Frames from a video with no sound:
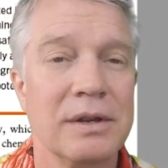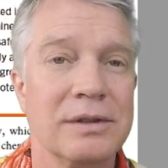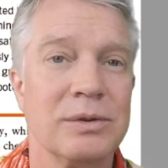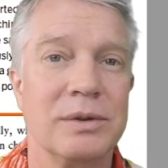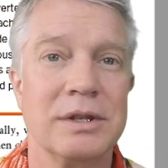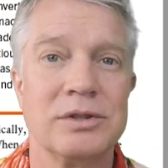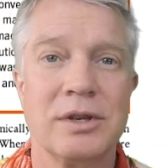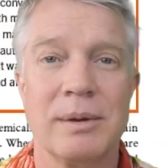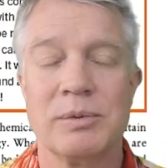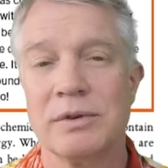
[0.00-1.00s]
So in this
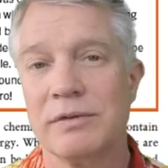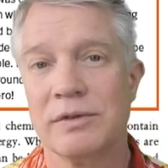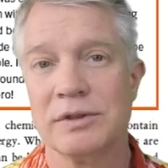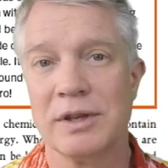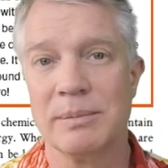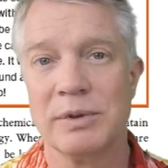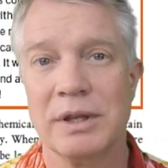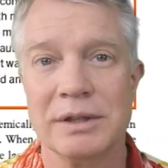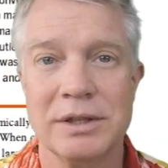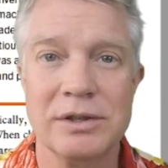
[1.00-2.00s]
chapter, for example,
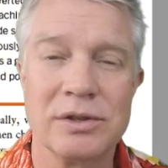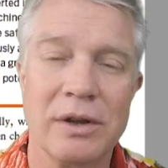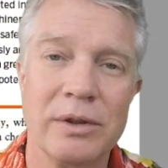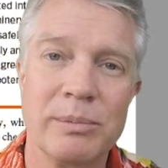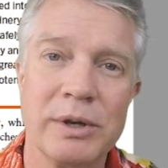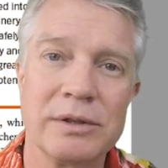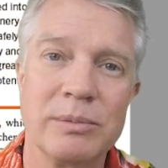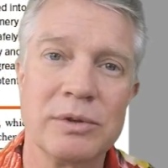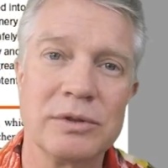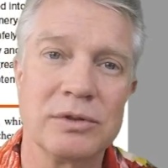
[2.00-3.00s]
I'll teach all the
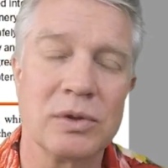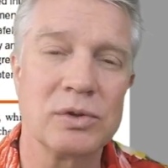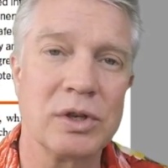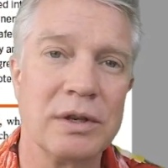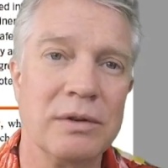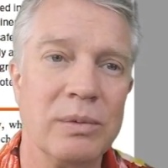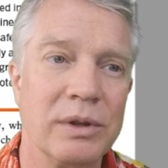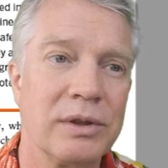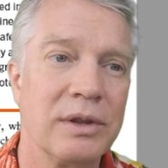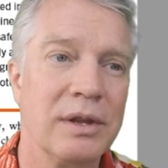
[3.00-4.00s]
principles associated
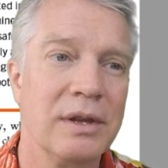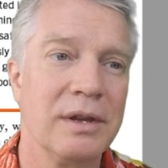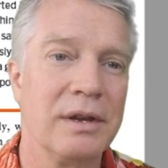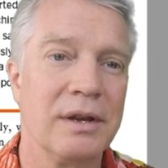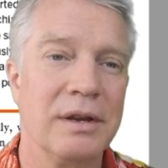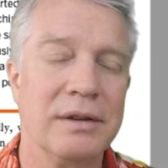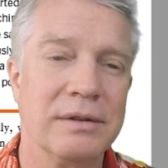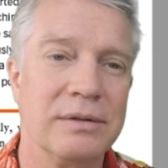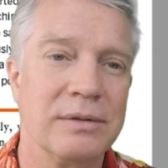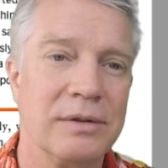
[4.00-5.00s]
with
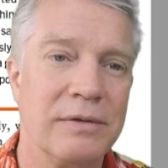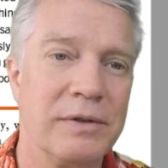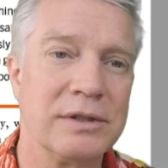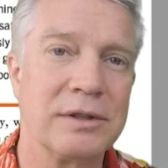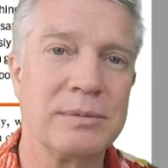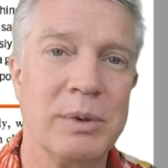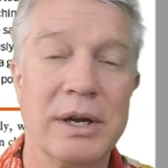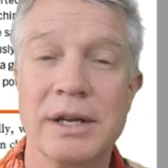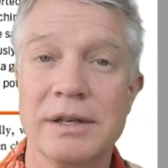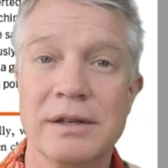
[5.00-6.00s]
the physics
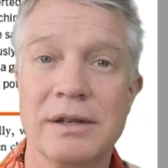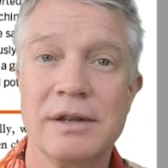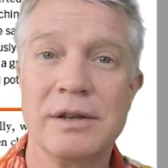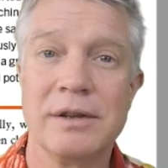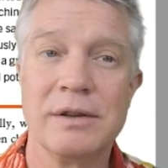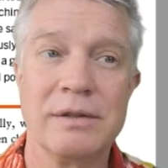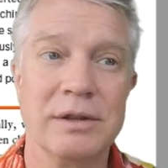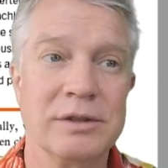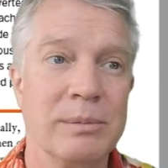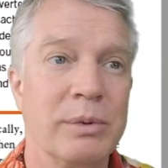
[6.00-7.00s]
behind the
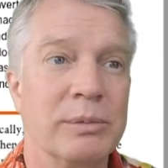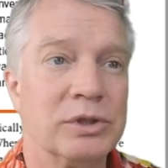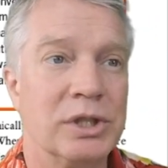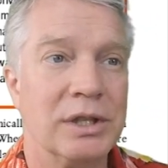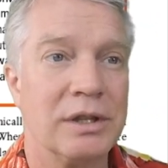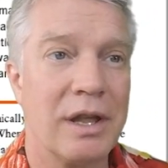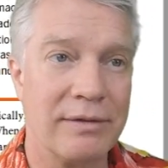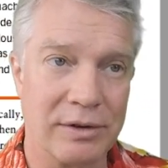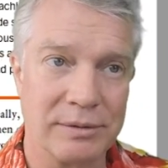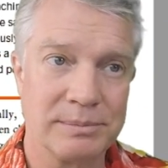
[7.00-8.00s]
simple machine
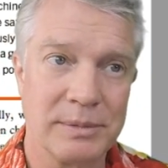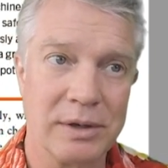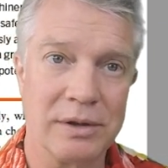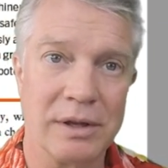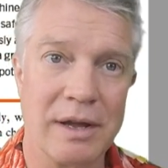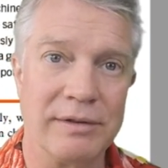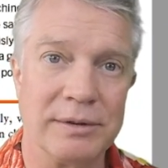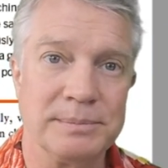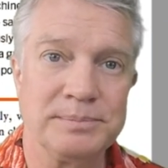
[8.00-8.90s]
lever, or the lever.